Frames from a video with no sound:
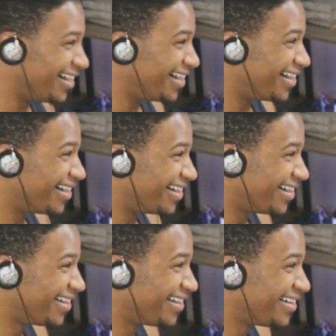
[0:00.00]

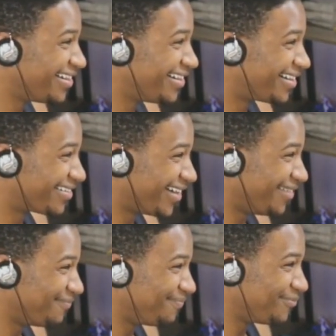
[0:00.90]
All
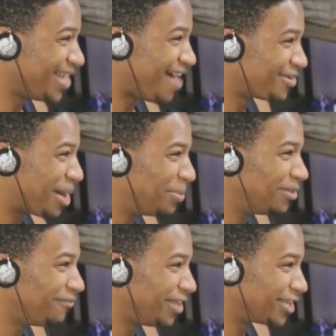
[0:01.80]
right, we have a
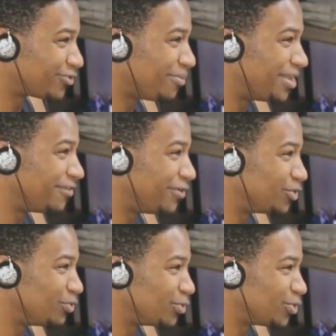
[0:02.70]
couple of links from
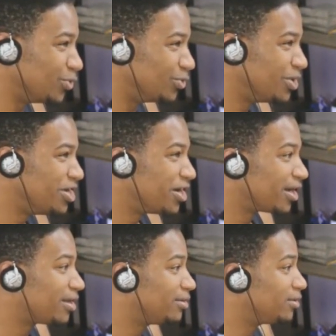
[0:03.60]
individuals who
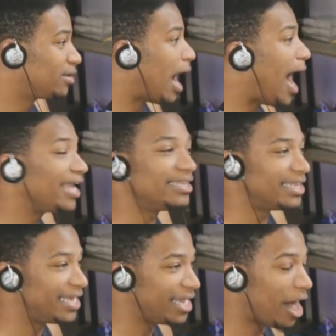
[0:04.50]

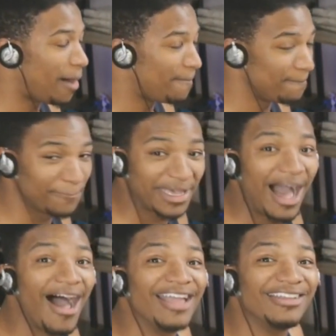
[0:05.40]
kindly, um,
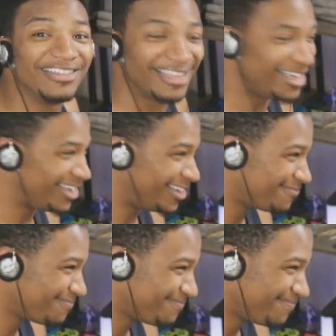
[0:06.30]
kindly
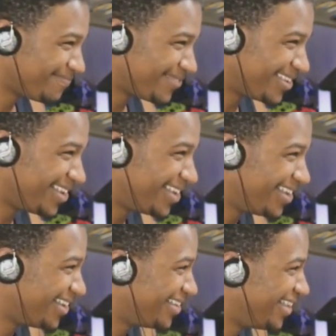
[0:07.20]

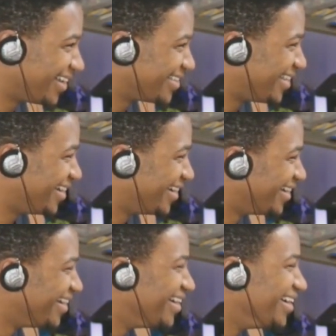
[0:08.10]

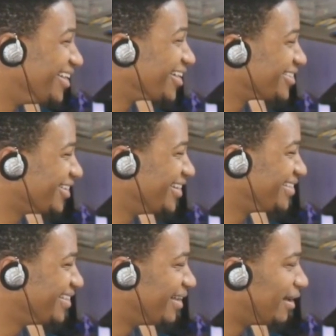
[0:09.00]
niggas, niggas
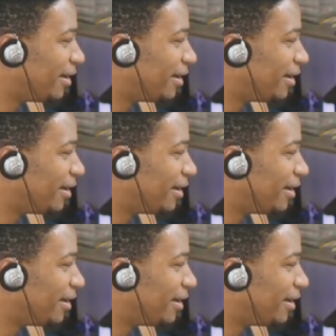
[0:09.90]
already.